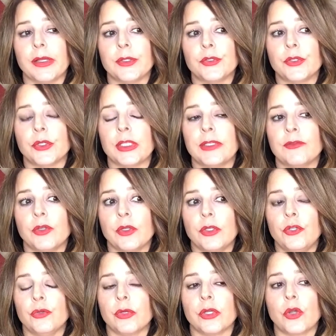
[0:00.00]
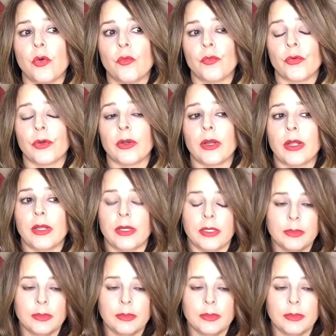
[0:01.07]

you could go for